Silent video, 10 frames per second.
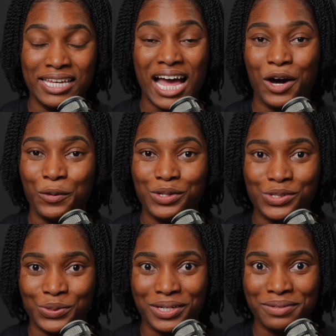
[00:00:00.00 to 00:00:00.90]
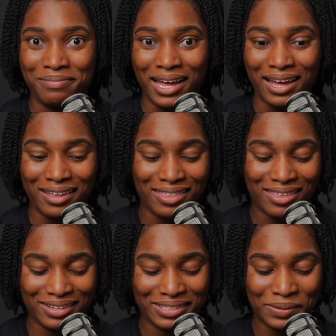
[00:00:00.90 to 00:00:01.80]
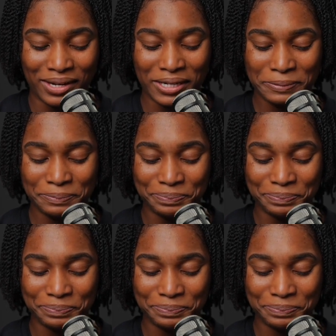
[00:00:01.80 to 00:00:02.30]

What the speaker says: how we sort in math, okay?